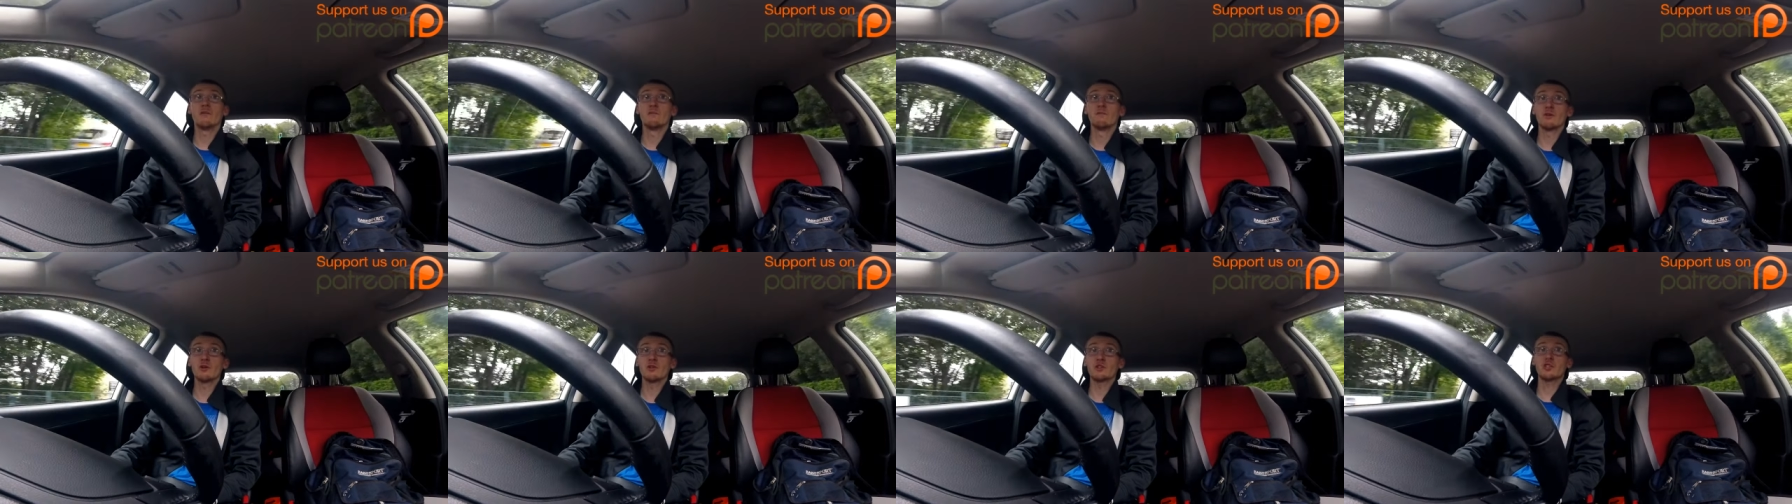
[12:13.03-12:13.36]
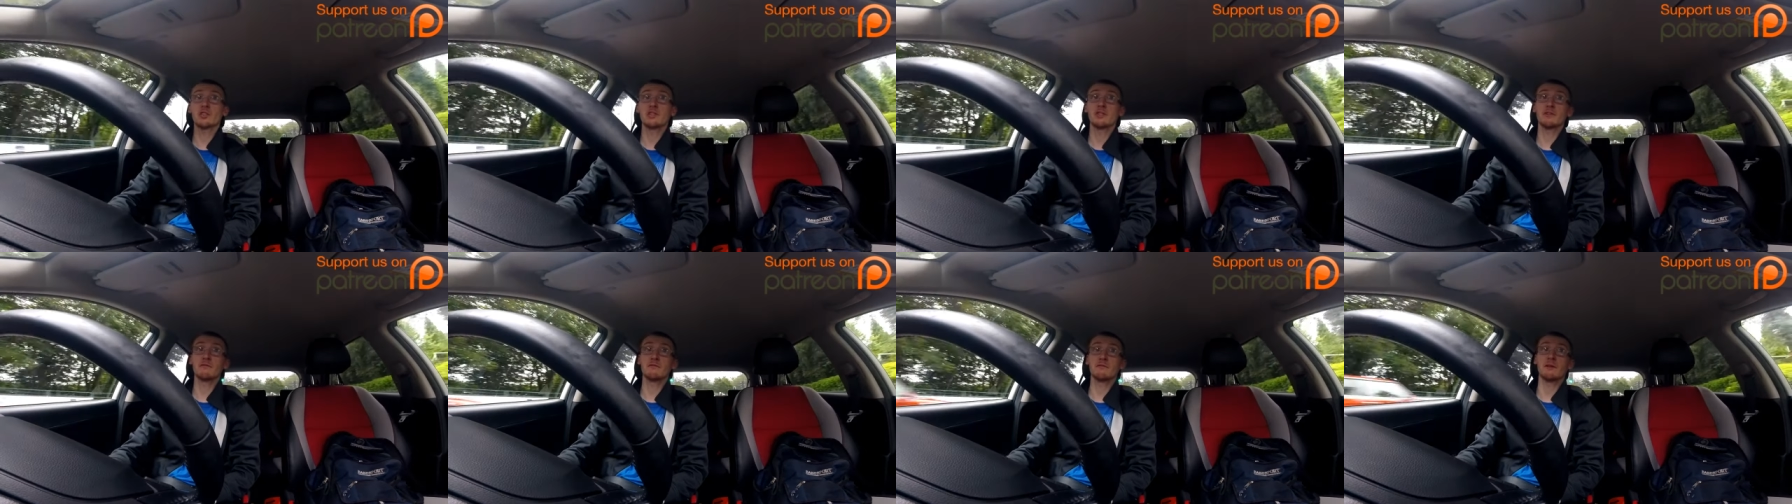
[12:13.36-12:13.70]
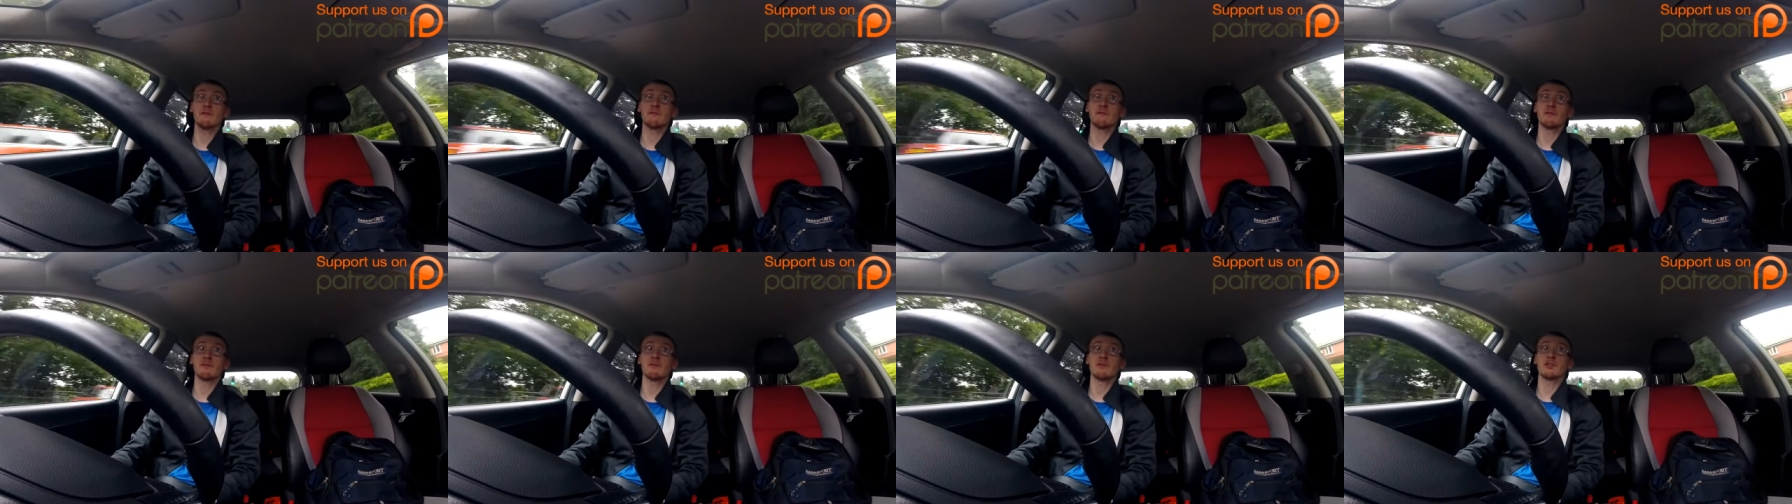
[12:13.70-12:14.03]
unfortunately, the
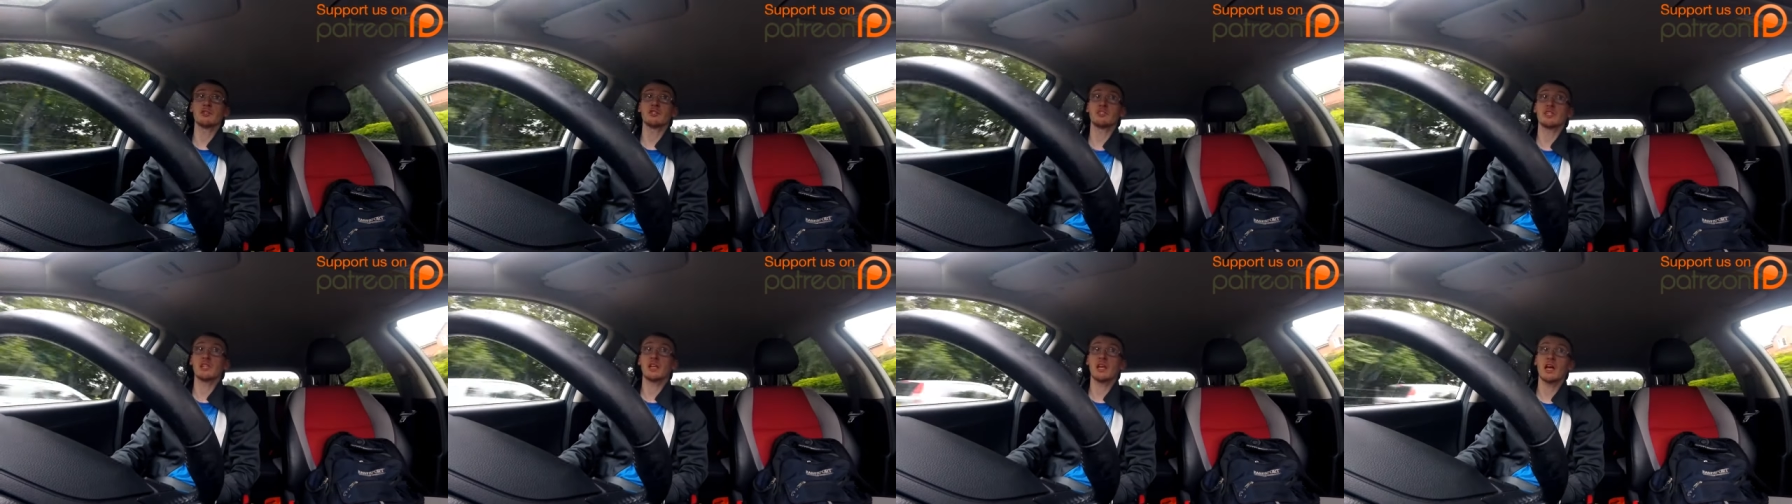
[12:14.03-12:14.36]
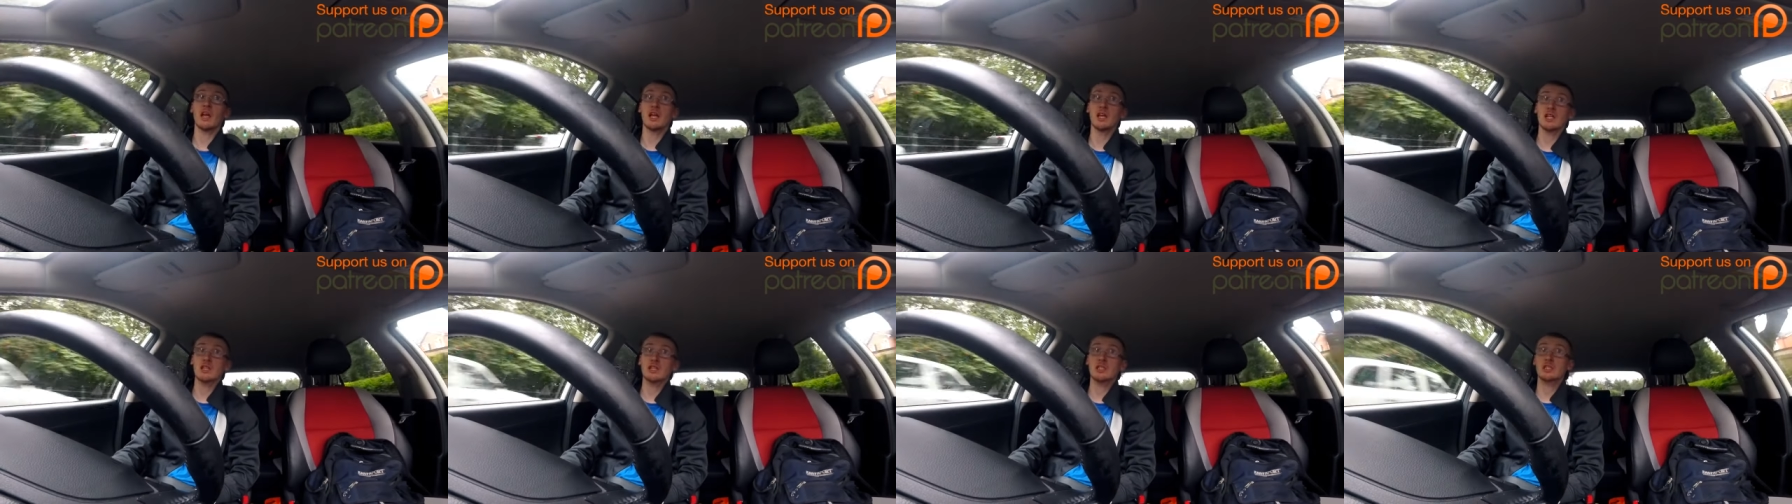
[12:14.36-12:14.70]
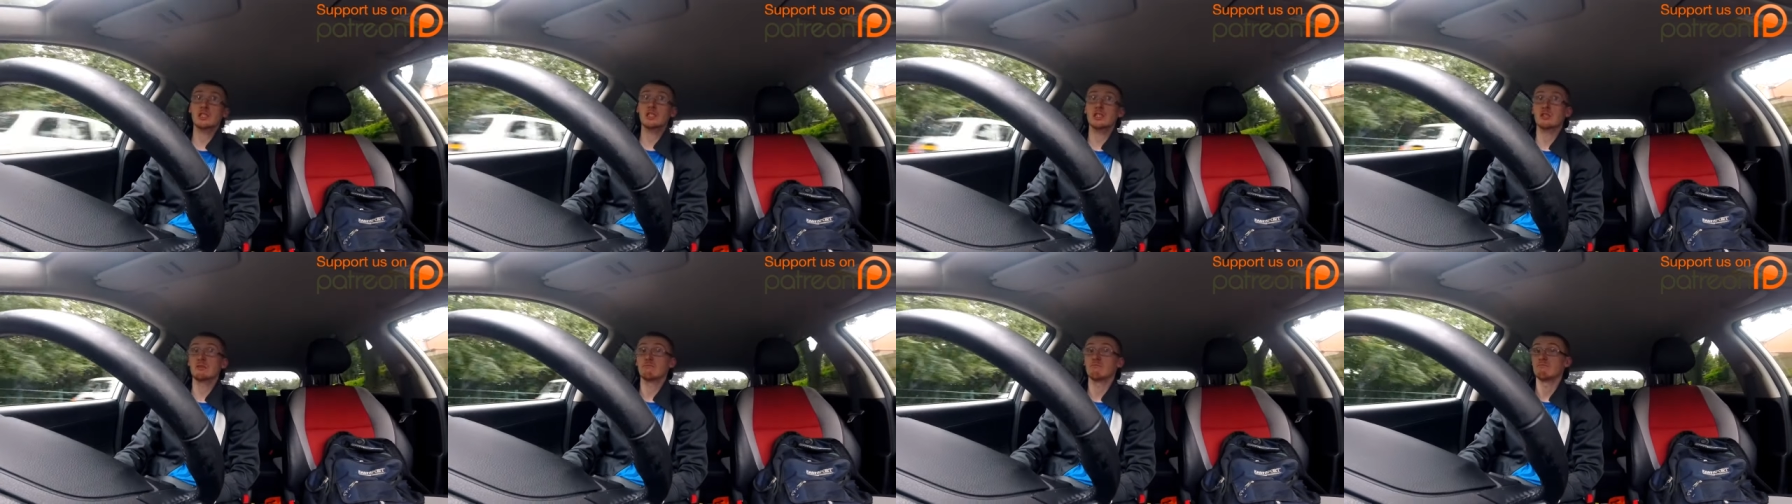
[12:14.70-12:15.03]
reversing lights
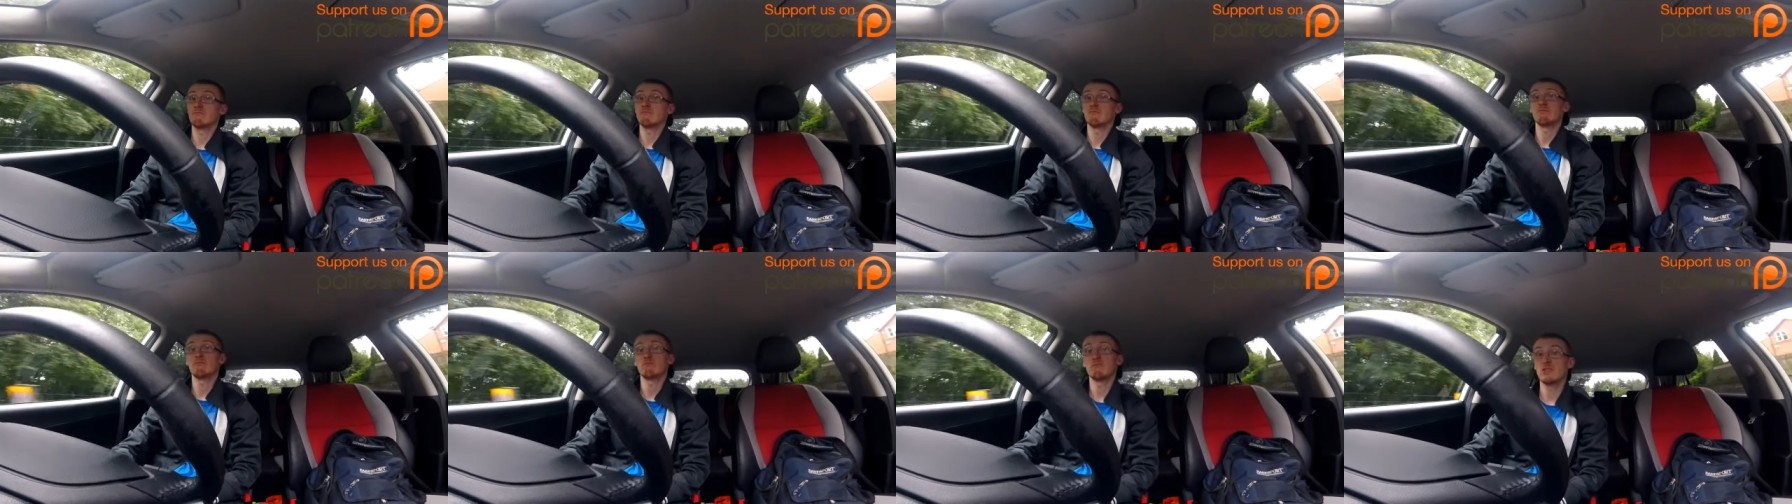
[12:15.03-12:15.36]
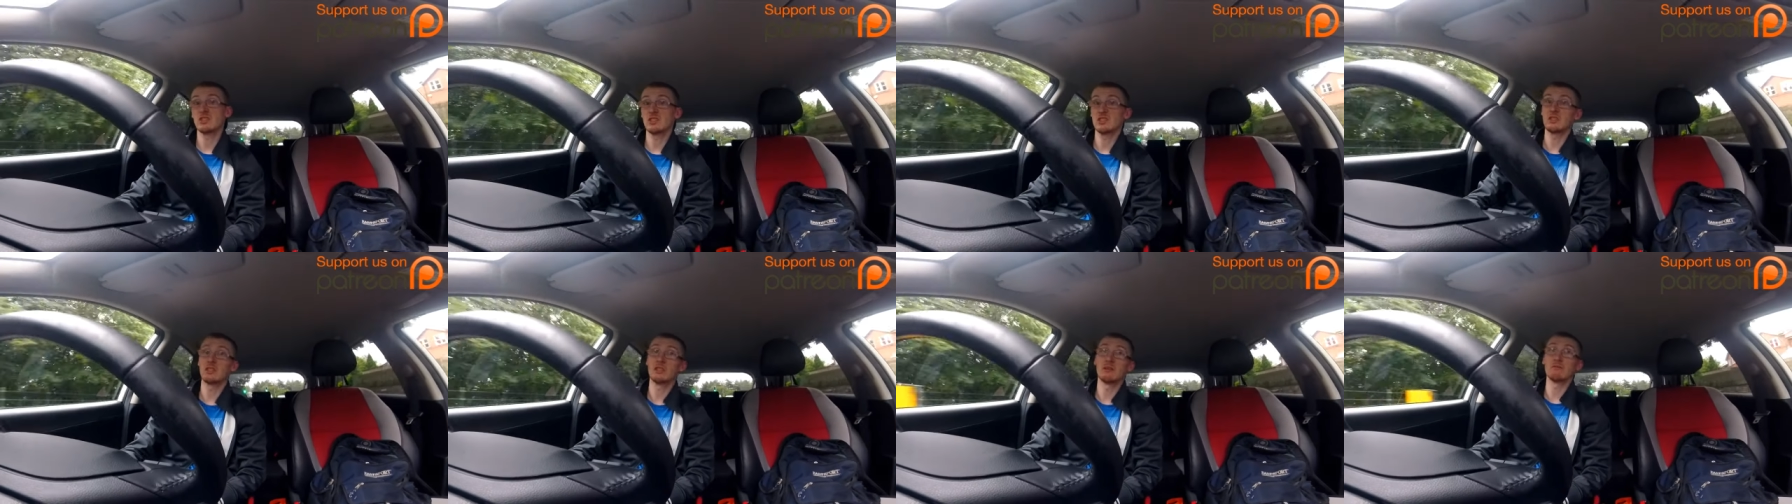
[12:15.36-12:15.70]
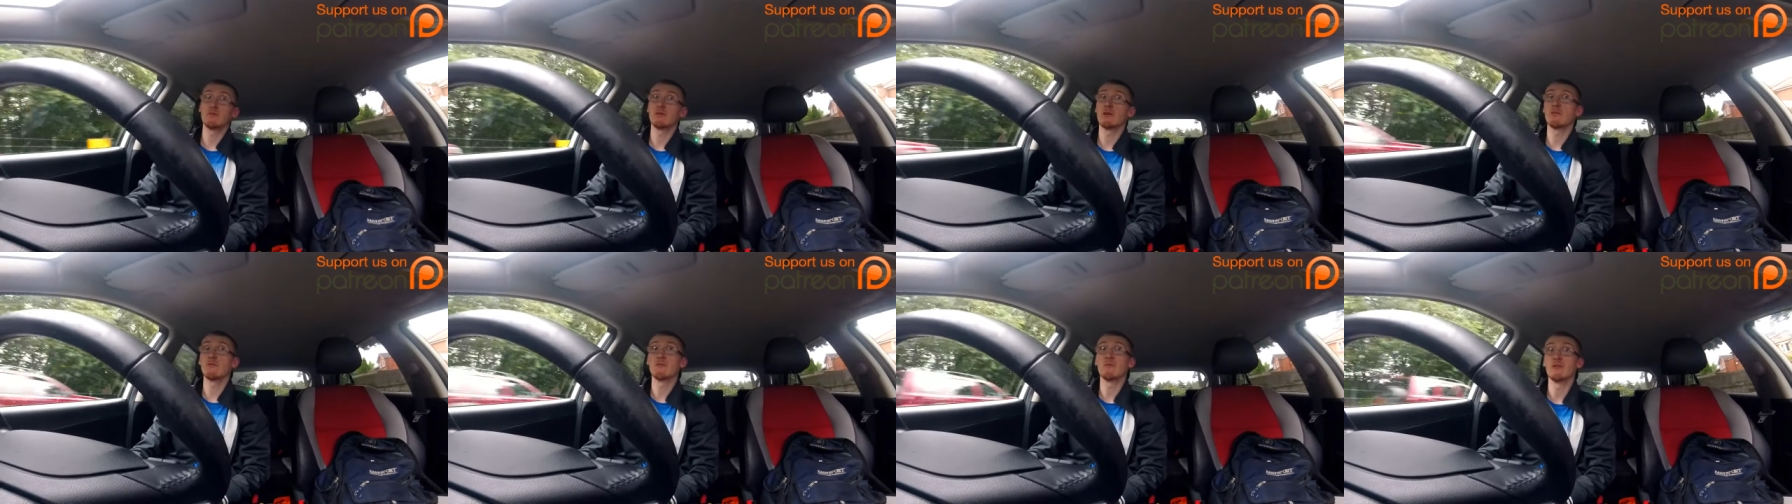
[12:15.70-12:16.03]
still
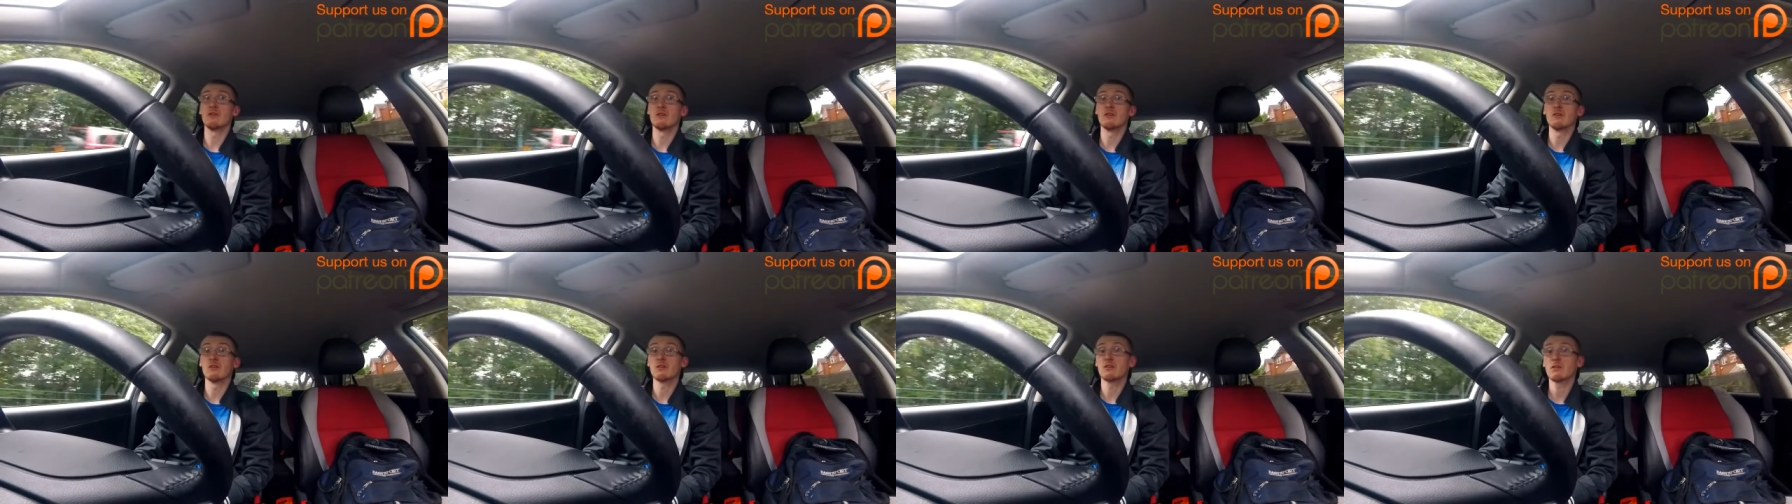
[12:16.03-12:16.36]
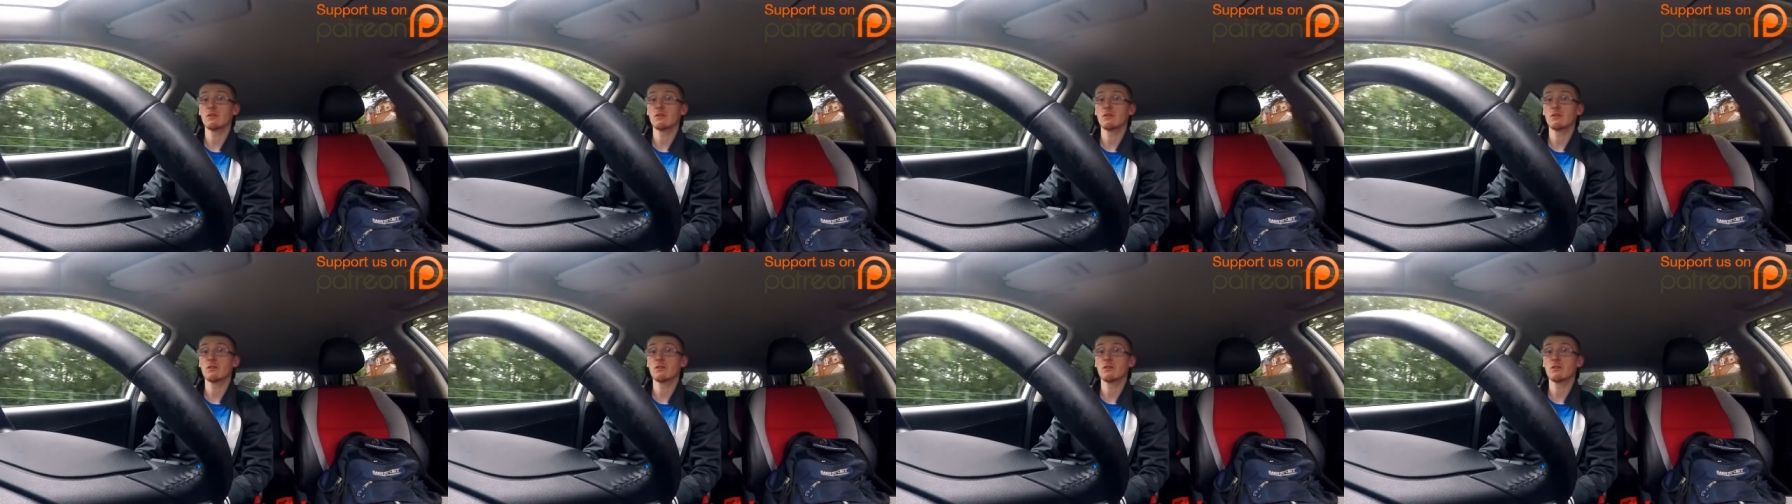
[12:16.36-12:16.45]
don't work.